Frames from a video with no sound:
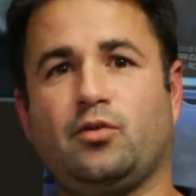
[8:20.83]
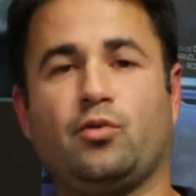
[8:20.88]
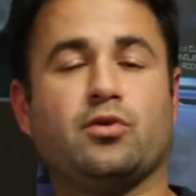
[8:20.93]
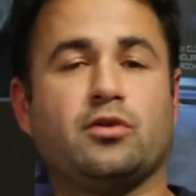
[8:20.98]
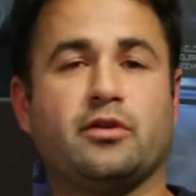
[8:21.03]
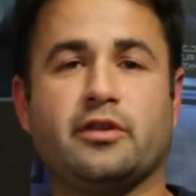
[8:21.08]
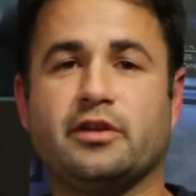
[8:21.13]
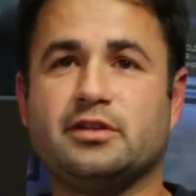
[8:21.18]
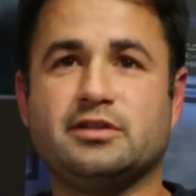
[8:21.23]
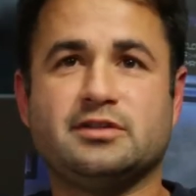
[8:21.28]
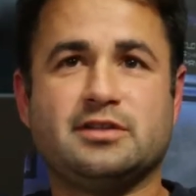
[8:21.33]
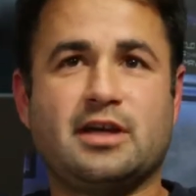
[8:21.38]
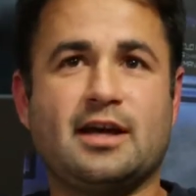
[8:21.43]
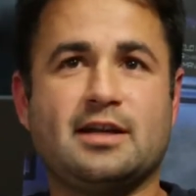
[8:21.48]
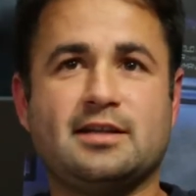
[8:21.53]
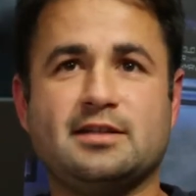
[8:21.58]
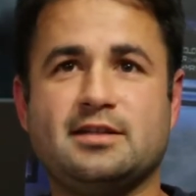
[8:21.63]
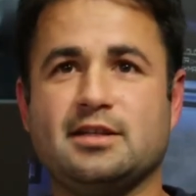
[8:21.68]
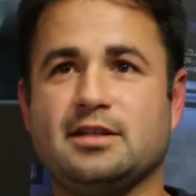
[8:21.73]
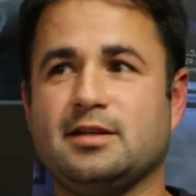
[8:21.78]
or the
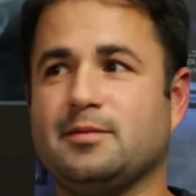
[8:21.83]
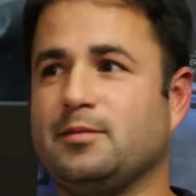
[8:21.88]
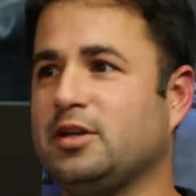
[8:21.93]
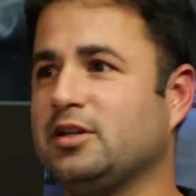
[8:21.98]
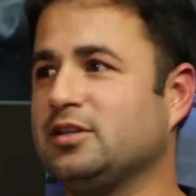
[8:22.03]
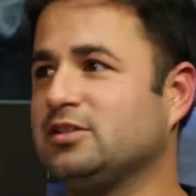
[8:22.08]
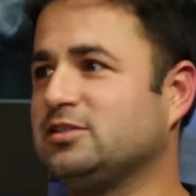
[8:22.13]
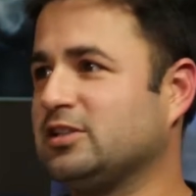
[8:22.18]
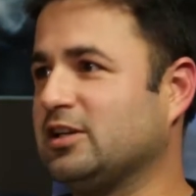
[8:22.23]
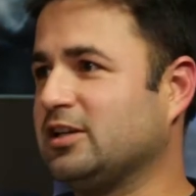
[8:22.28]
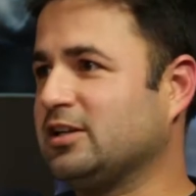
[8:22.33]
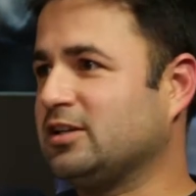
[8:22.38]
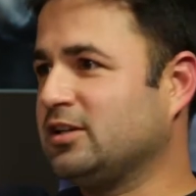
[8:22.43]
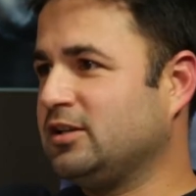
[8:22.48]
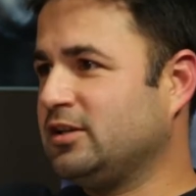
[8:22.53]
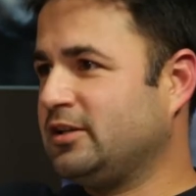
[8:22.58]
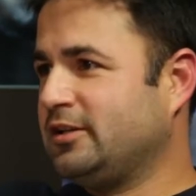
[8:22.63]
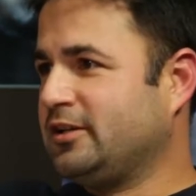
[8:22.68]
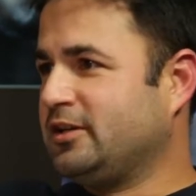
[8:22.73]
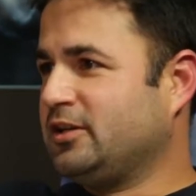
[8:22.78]
design team, and it's like
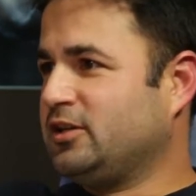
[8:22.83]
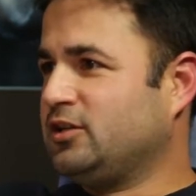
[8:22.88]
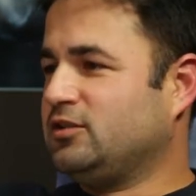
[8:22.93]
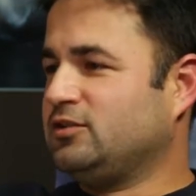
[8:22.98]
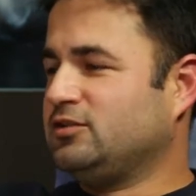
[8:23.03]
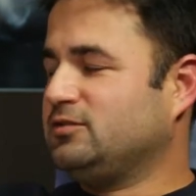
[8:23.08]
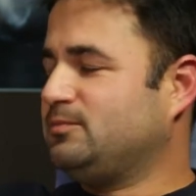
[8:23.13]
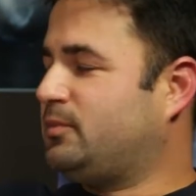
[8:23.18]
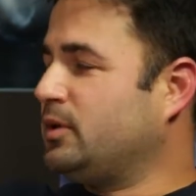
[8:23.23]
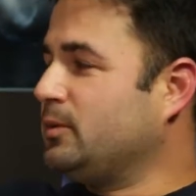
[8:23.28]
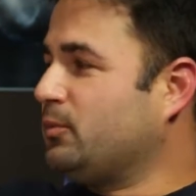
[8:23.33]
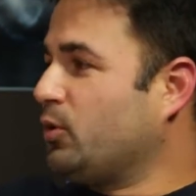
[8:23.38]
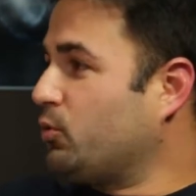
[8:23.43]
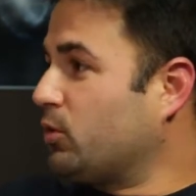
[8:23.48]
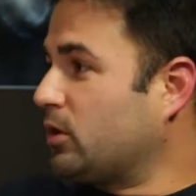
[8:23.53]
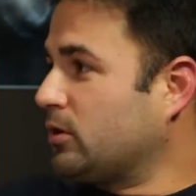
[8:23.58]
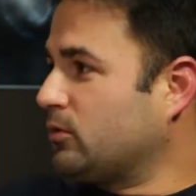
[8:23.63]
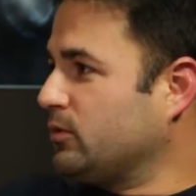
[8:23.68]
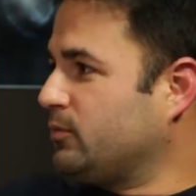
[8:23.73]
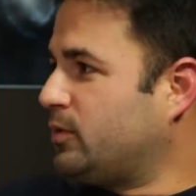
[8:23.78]
people
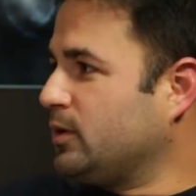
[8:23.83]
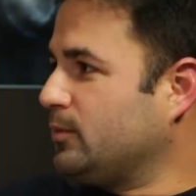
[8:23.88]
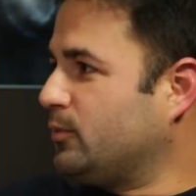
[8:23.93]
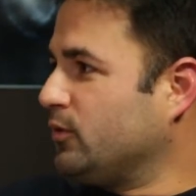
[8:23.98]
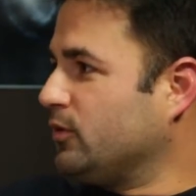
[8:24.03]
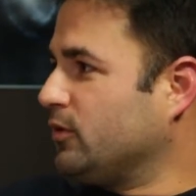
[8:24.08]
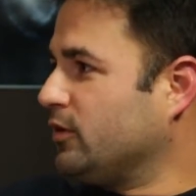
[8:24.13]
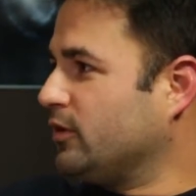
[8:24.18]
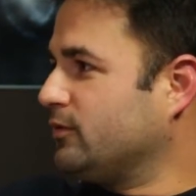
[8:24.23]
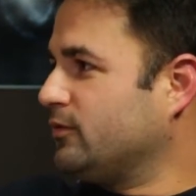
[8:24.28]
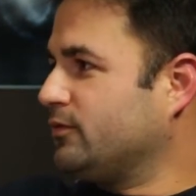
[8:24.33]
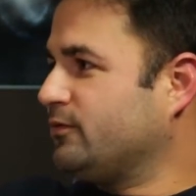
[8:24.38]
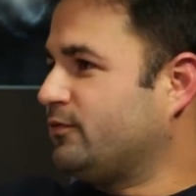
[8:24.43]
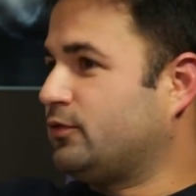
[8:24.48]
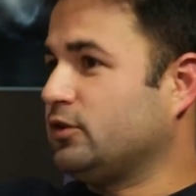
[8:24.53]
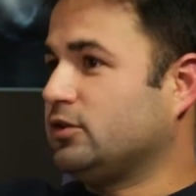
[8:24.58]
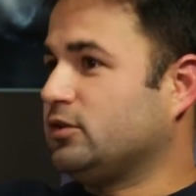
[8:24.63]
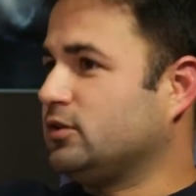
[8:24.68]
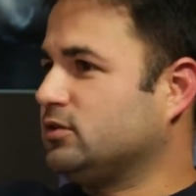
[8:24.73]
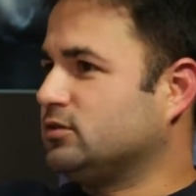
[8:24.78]
work with people
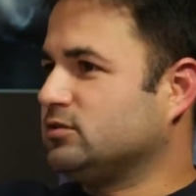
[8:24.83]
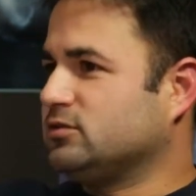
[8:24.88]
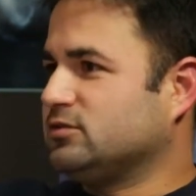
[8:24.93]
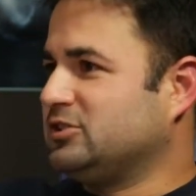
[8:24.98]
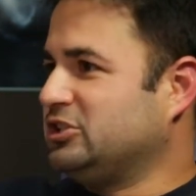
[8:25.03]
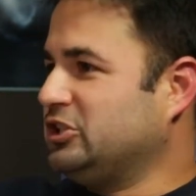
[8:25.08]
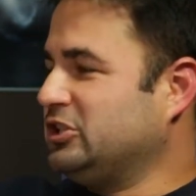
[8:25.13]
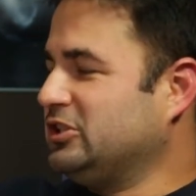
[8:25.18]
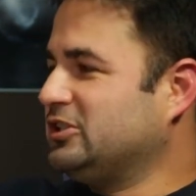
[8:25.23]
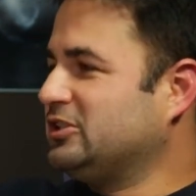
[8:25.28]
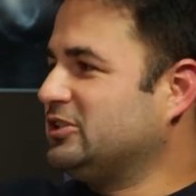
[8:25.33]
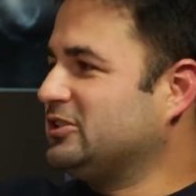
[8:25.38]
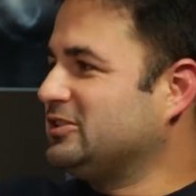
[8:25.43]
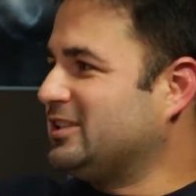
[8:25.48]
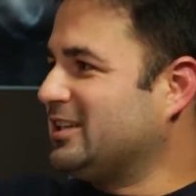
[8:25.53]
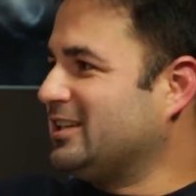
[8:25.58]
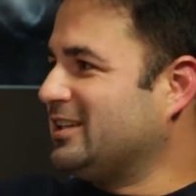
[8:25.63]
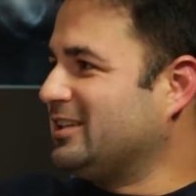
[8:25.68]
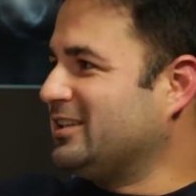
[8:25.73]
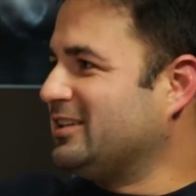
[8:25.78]
for
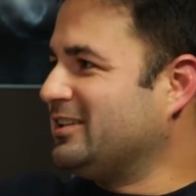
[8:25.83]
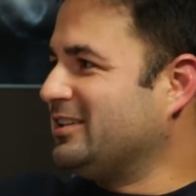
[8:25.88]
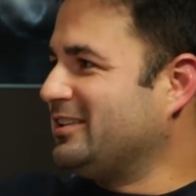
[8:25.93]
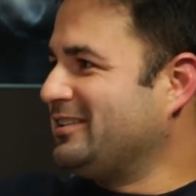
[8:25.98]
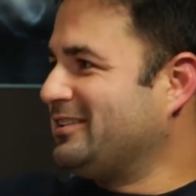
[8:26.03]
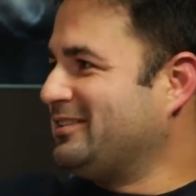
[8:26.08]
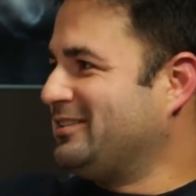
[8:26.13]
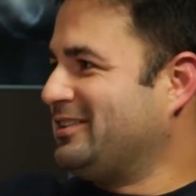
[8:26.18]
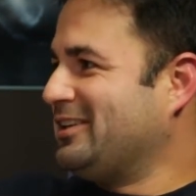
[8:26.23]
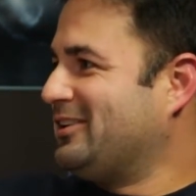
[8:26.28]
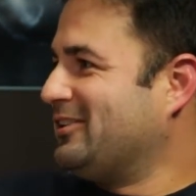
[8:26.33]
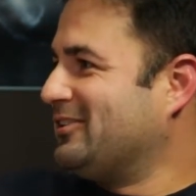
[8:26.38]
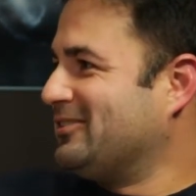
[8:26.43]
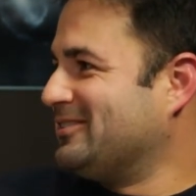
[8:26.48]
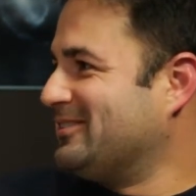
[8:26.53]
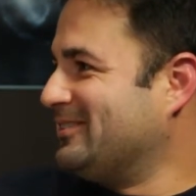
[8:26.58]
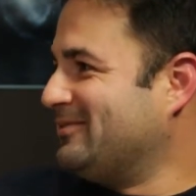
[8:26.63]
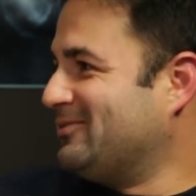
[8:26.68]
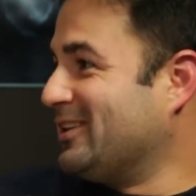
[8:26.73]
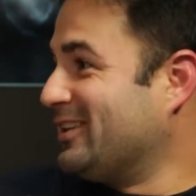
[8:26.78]
years and they
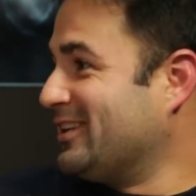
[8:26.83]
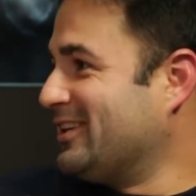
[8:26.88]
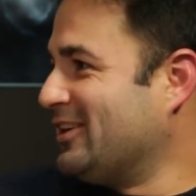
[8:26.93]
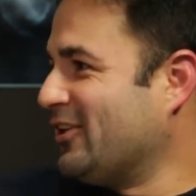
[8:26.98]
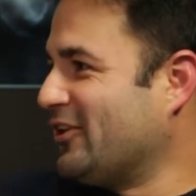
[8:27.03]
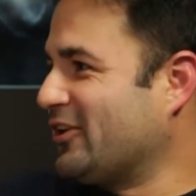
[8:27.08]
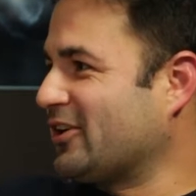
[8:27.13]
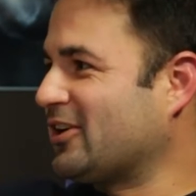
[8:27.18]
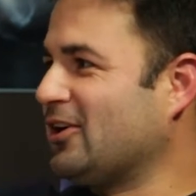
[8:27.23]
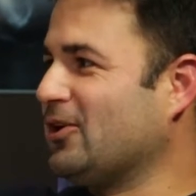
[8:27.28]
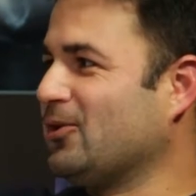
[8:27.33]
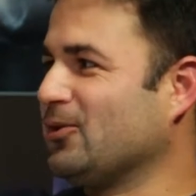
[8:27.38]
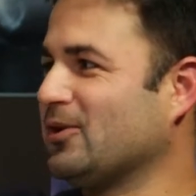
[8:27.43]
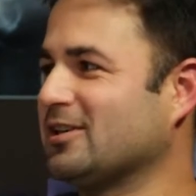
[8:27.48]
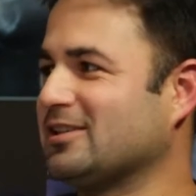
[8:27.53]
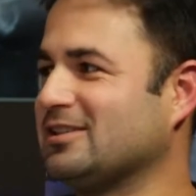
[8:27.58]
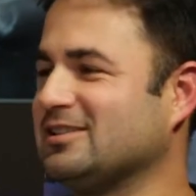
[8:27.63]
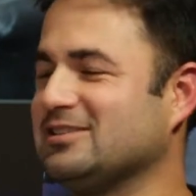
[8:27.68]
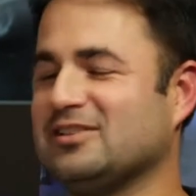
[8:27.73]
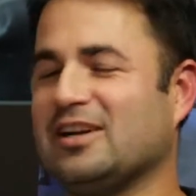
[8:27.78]
don't really know their
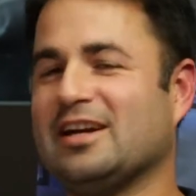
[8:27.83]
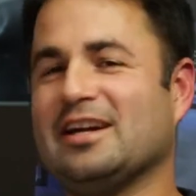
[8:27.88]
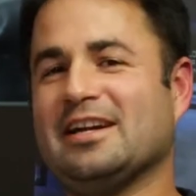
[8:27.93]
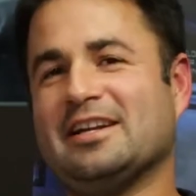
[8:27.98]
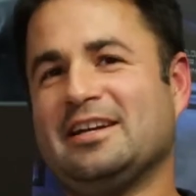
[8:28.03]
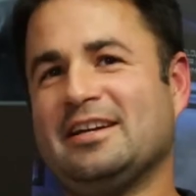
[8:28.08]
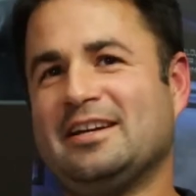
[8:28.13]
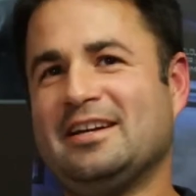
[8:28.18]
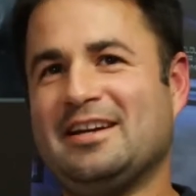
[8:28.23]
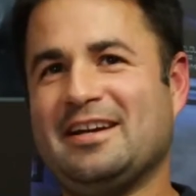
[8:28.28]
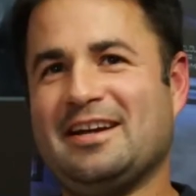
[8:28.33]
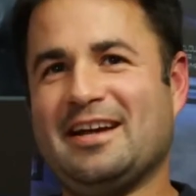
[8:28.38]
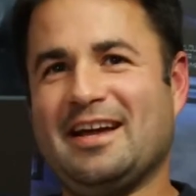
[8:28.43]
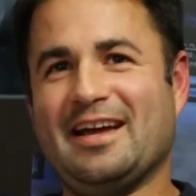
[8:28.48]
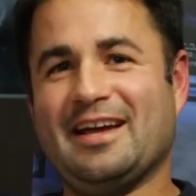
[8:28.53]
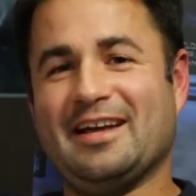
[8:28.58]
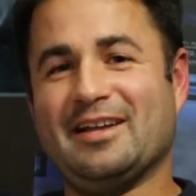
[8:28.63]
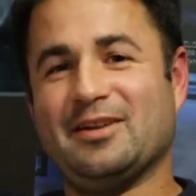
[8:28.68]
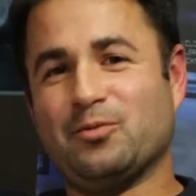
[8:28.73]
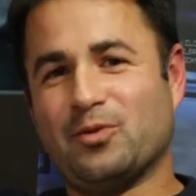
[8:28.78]
coworkers, right?
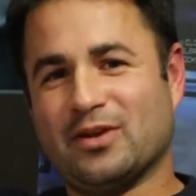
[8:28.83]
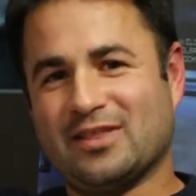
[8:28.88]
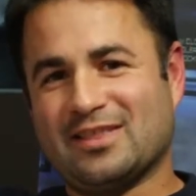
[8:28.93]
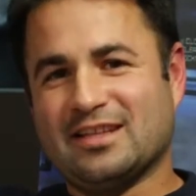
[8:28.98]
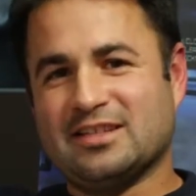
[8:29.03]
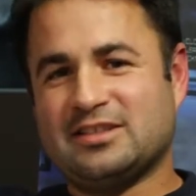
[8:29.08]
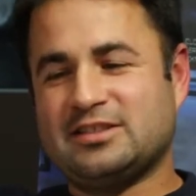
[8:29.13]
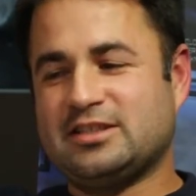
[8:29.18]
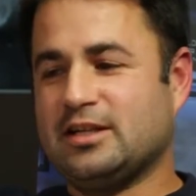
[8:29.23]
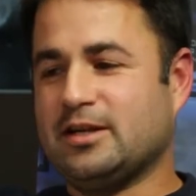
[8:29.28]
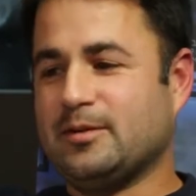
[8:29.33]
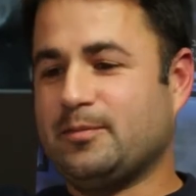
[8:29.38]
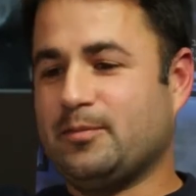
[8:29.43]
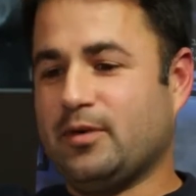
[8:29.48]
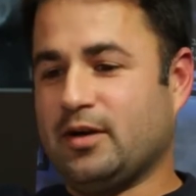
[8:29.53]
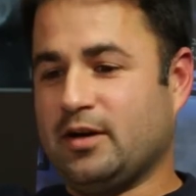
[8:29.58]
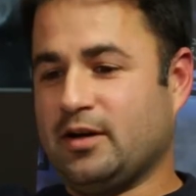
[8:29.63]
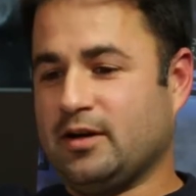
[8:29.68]
And with this ship,